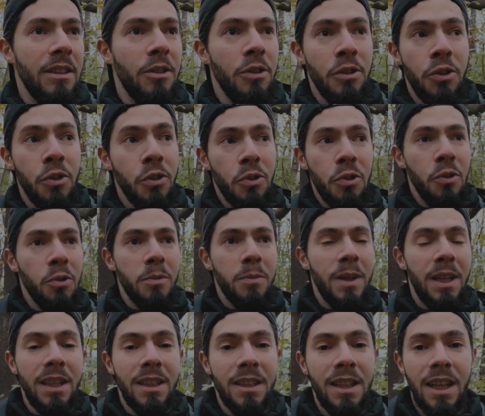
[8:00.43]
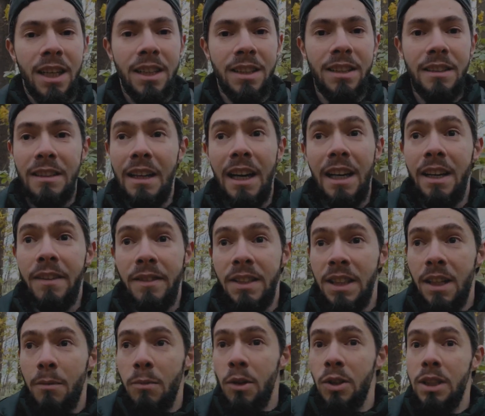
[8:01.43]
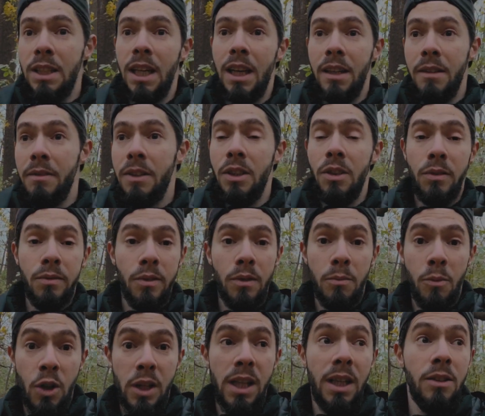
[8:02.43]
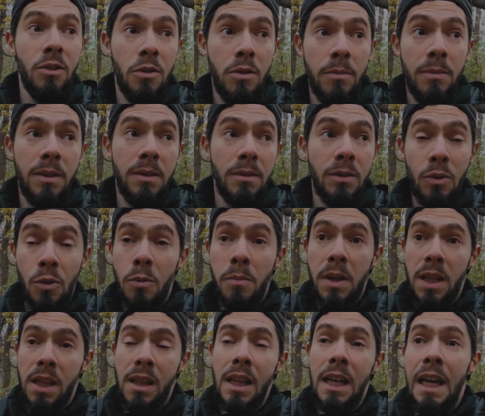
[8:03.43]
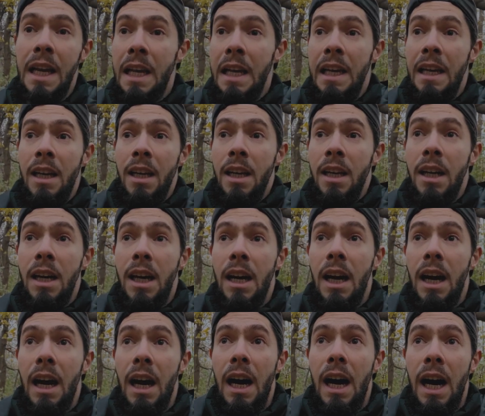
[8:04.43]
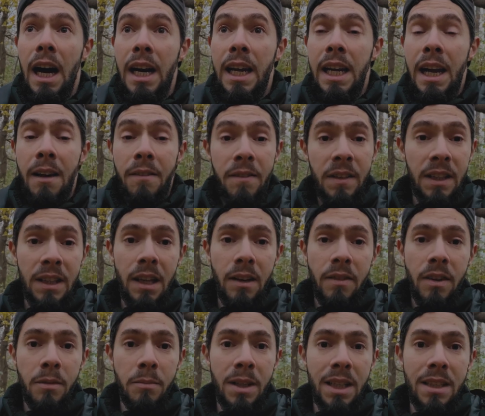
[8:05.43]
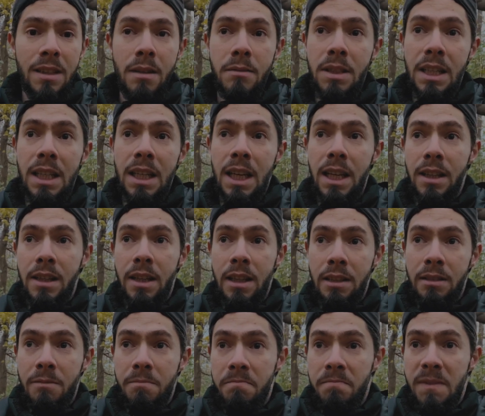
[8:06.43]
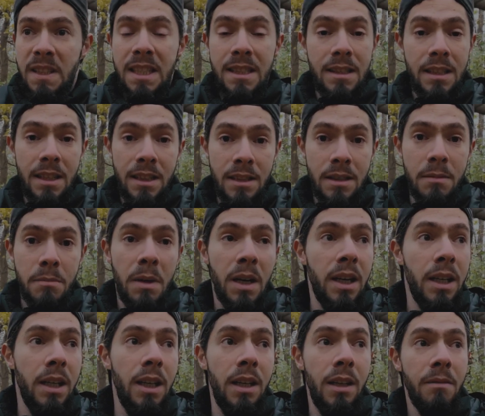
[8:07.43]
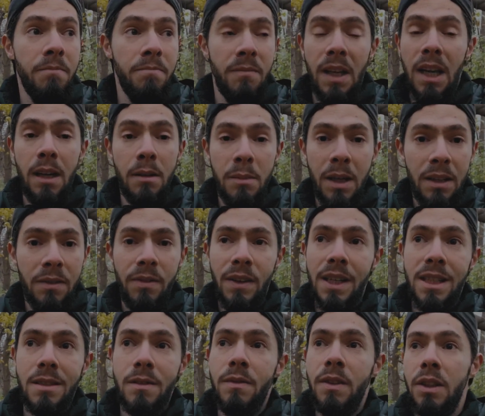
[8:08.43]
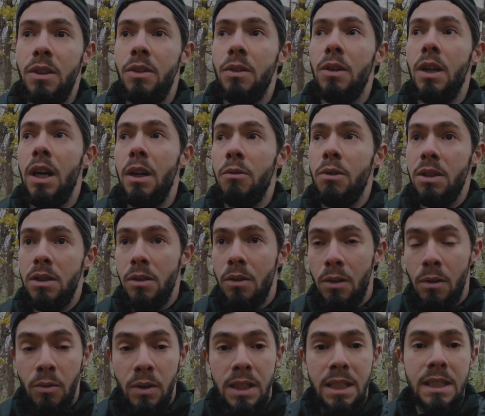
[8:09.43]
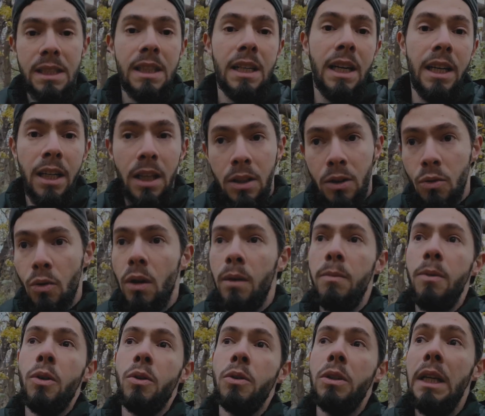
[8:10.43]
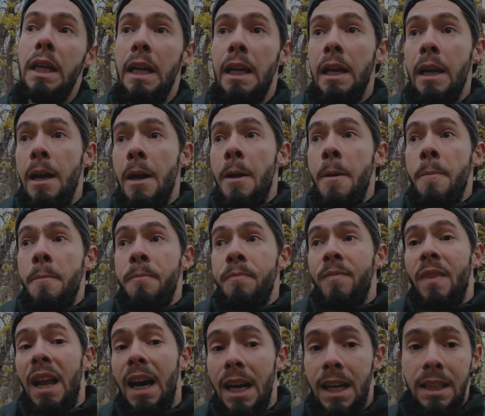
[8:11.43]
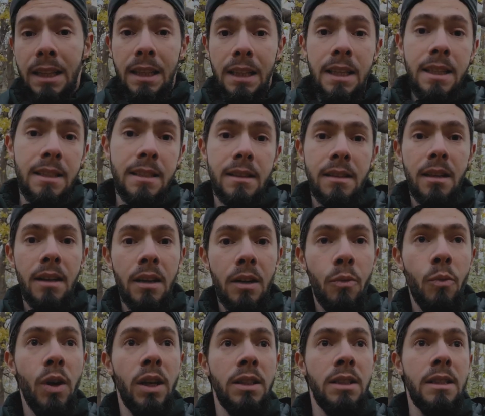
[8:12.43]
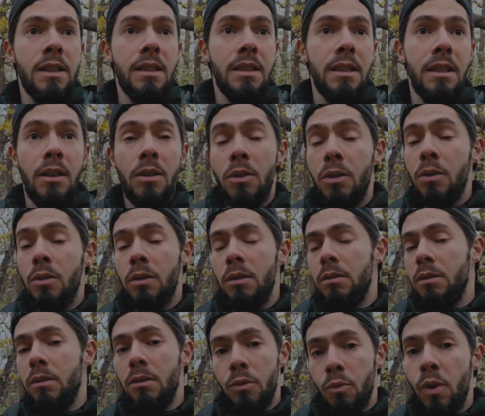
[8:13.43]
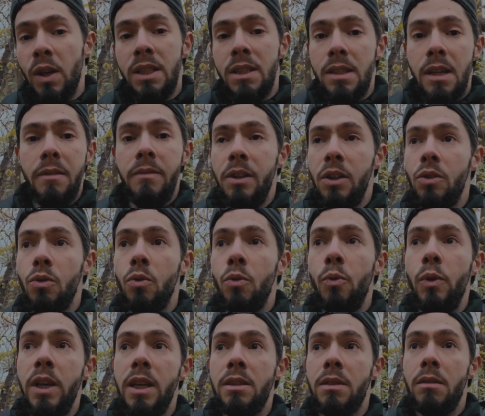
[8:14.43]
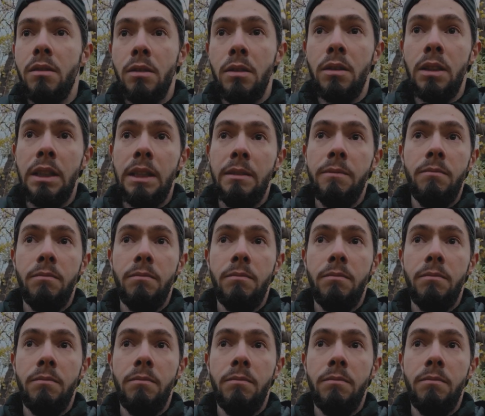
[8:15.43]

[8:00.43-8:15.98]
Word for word: on YouTube and I, I haven't uploaded any video for more than two, two months. I haven't ever made something like that since my, yeah, my first video. I was always trying to upload at least once or, or once every two weeks or